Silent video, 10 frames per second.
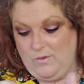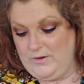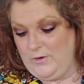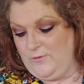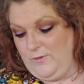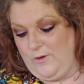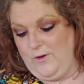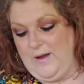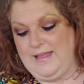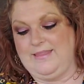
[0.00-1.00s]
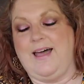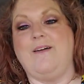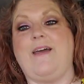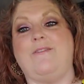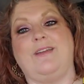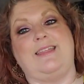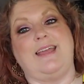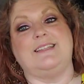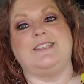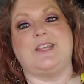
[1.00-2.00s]
wonderful. I love
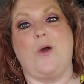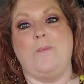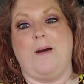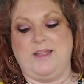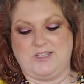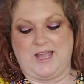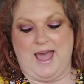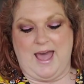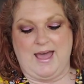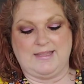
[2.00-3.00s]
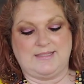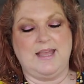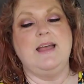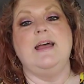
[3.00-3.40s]
everything so much, guys.